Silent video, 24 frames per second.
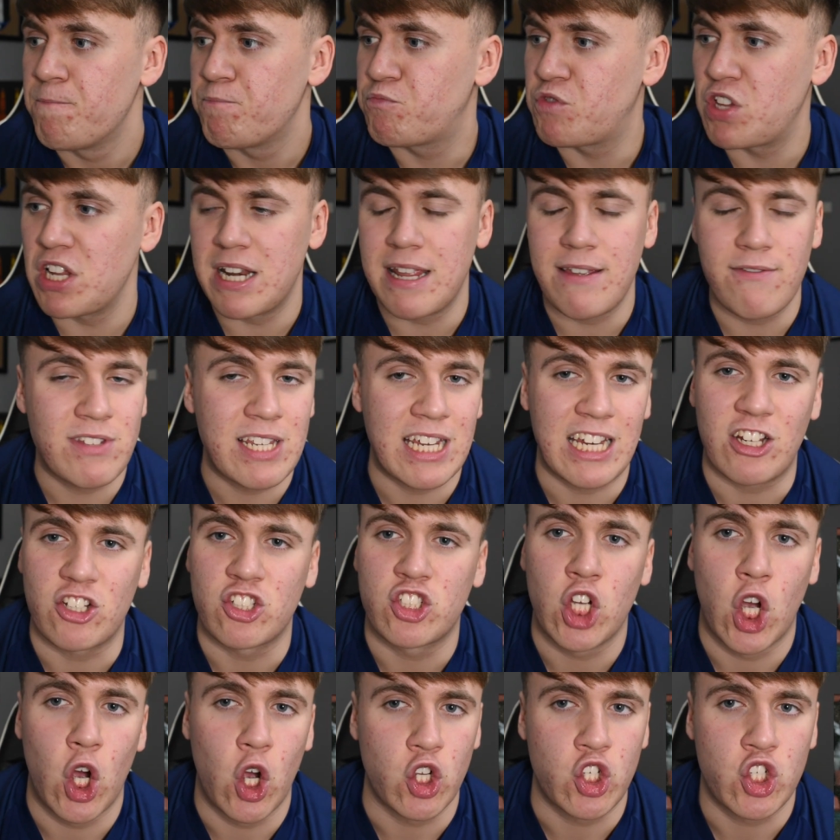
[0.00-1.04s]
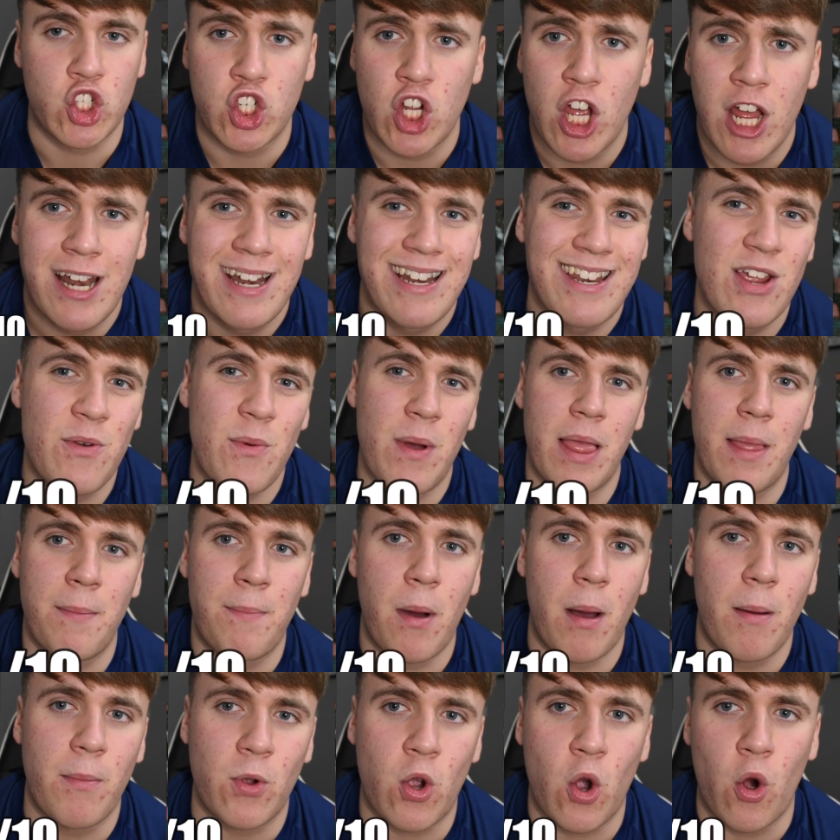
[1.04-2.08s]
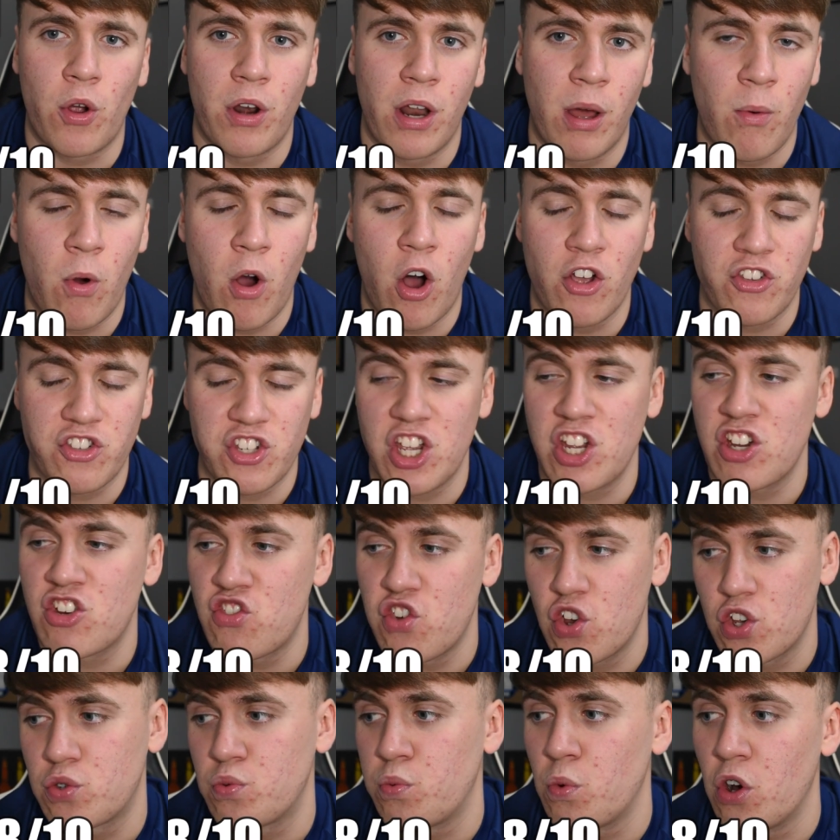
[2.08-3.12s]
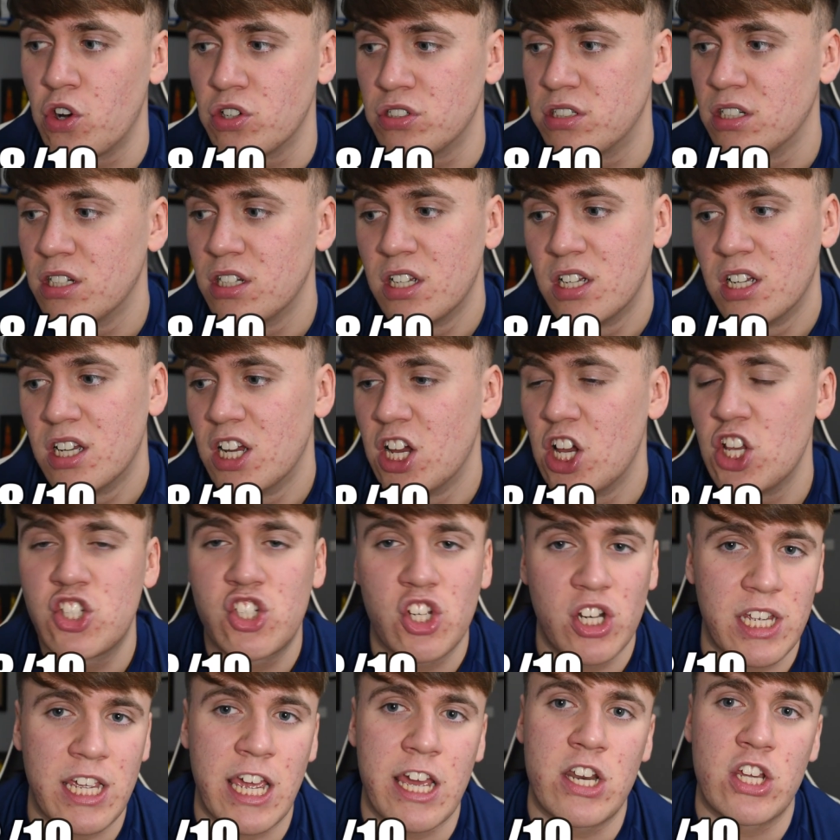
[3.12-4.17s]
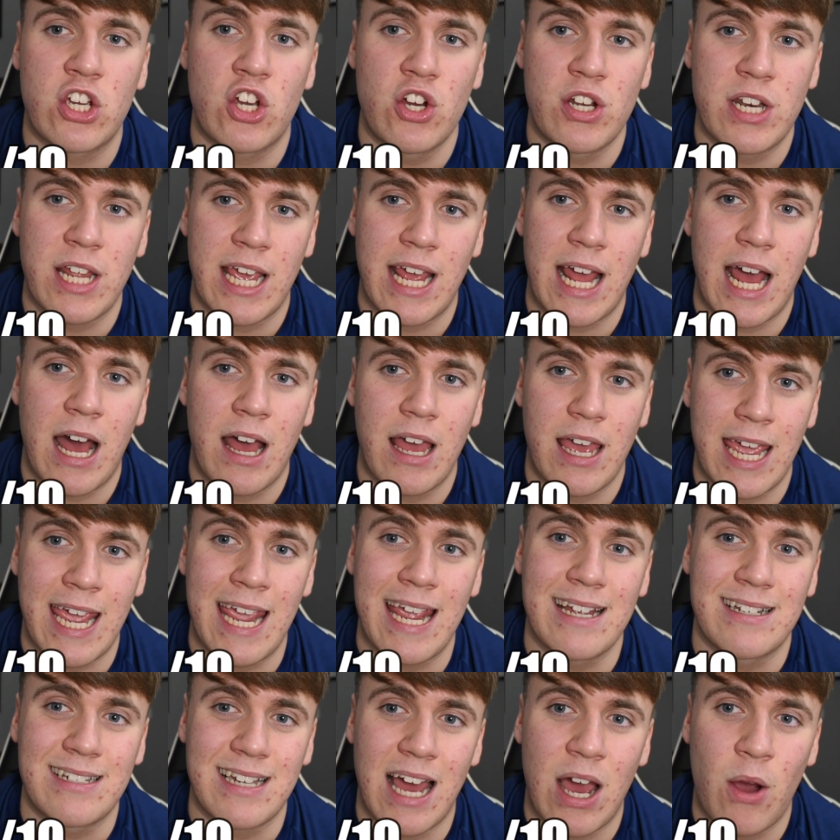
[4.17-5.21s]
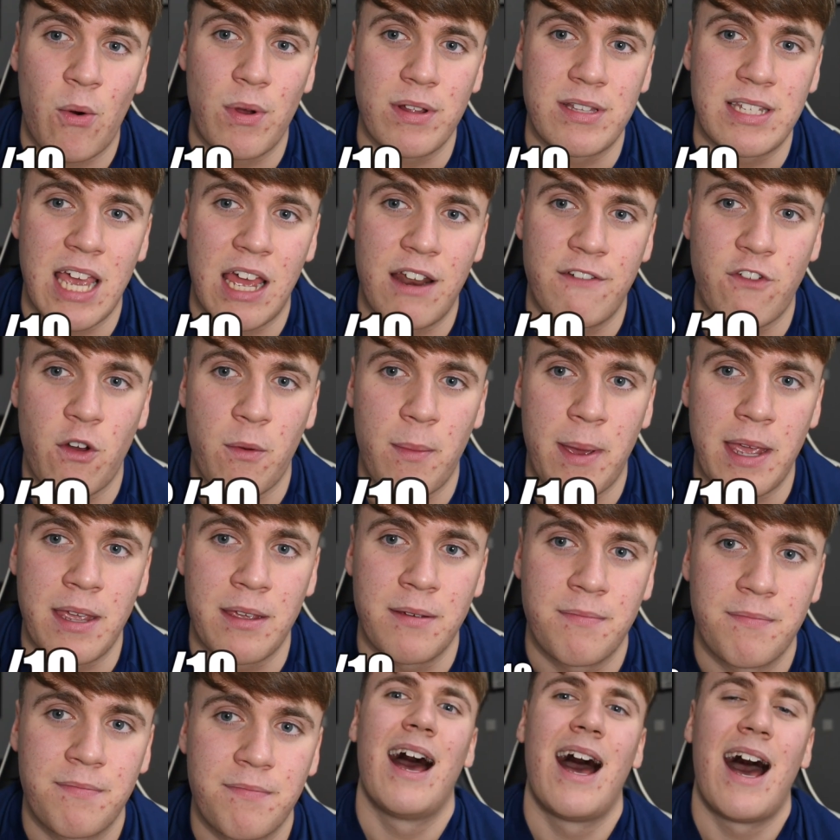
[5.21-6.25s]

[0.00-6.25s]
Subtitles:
Didn't even take a touch, knew where the bottom corner was, and Chris Wood is going to get a good 8 out of 10 for me.